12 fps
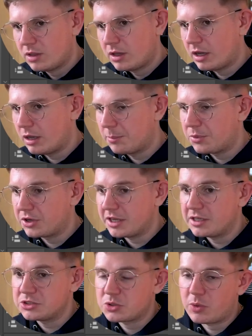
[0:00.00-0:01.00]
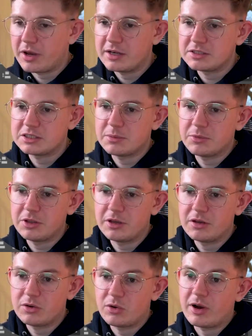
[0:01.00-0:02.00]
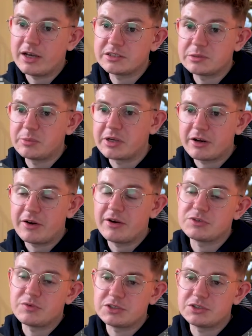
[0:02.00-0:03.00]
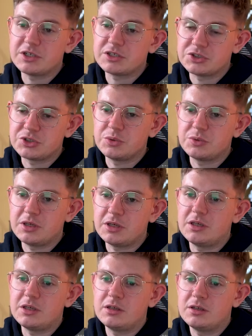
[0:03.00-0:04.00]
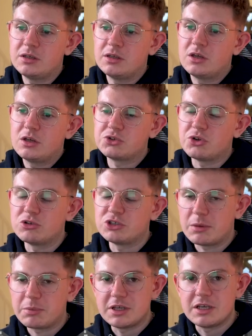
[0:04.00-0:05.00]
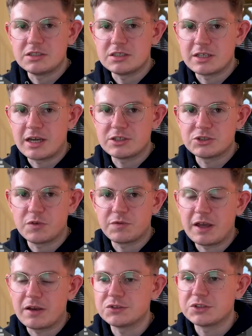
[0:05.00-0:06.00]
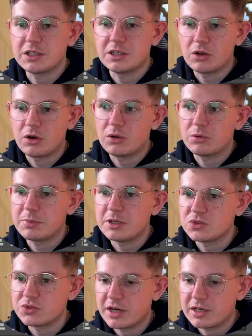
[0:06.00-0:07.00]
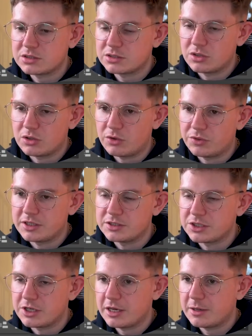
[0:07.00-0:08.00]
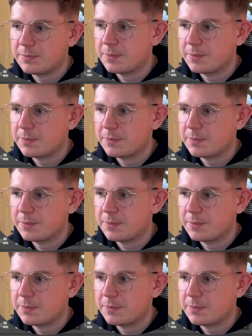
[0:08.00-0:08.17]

But it is quite similar, or has similar characteristics to the sort of Japanese design stuff that I've seen on Pinterest and on the internet.